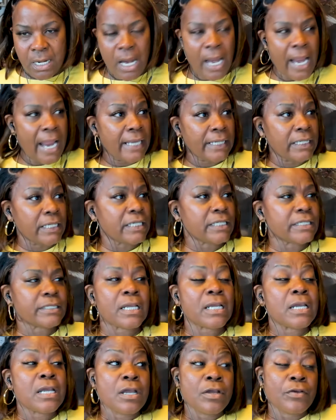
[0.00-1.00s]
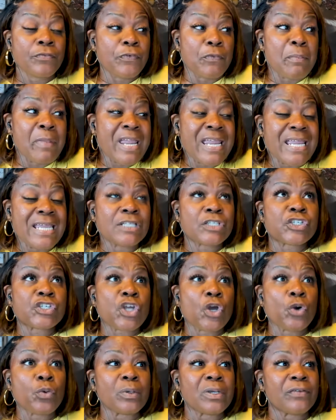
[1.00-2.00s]
And for me, it's
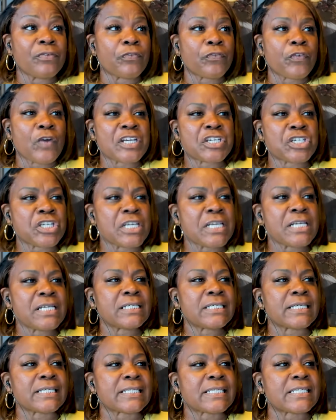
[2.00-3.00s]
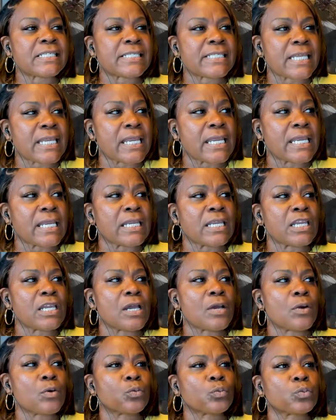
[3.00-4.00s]
so refreshing to see
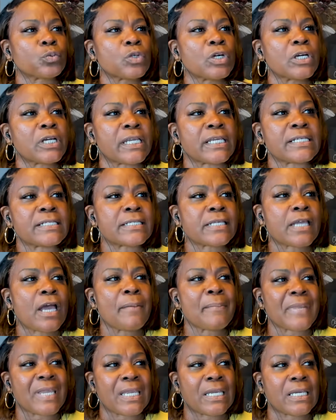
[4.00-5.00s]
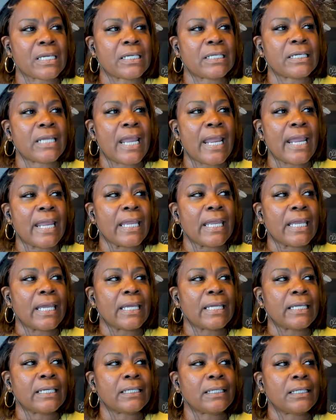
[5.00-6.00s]
rookies come in
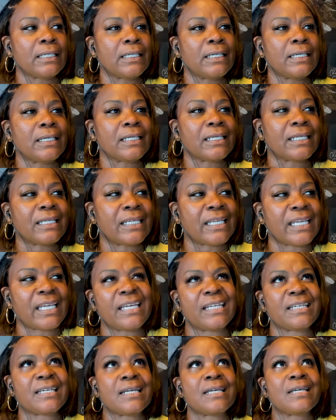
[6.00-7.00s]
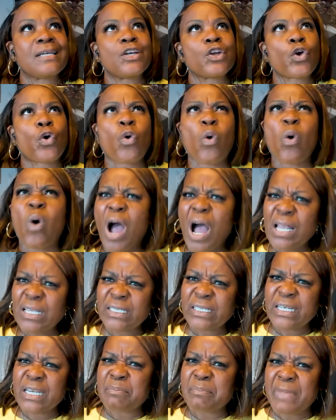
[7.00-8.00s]
and get
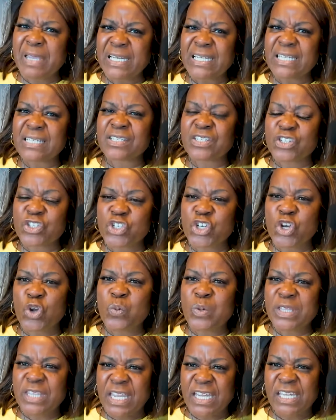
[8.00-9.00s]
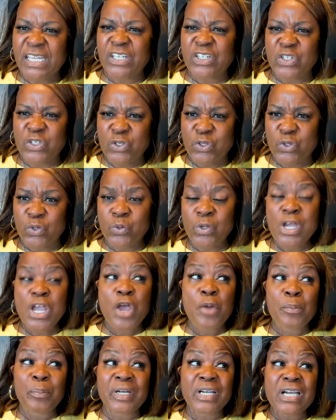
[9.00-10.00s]
quality minutes to show what they can do.
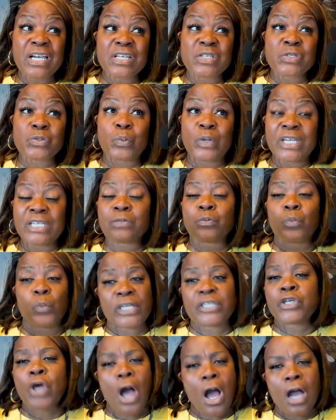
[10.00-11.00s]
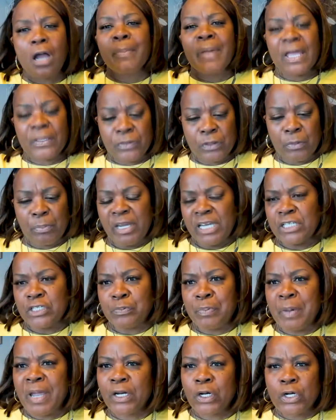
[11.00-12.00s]
Because we talk about the Paige
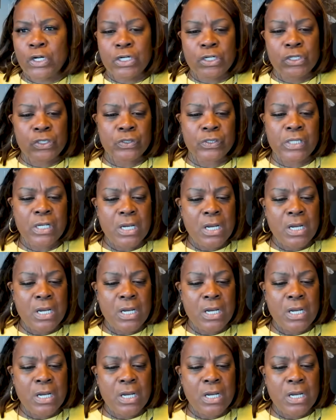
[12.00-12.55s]
Beckers,